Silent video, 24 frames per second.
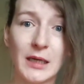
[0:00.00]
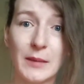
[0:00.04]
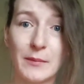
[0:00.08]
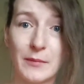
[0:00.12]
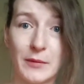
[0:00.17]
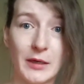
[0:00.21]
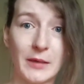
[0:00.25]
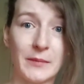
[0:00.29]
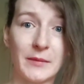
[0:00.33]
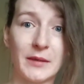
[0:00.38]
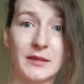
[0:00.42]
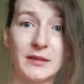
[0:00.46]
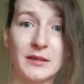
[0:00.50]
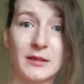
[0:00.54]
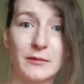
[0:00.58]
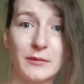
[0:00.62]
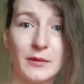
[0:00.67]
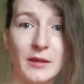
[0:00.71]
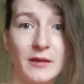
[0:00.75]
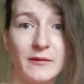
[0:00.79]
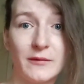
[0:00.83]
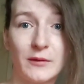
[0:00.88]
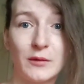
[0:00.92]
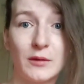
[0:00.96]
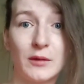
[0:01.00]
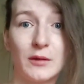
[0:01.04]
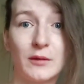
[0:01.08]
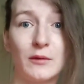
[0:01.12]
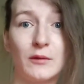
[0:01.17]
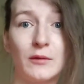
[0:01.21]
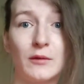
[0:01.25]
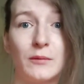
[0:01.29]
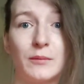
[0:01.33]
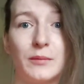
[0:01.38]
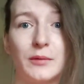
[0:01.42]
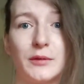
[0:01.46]
premise that we live on a
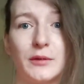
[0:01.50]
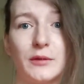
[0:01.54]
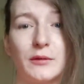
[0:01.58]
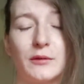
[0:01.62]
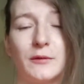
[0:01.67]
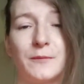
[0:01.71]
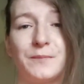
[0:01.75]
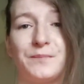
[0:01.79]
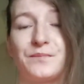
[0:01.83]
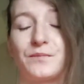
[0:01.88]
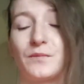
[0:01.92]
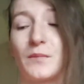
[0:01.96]
globe. So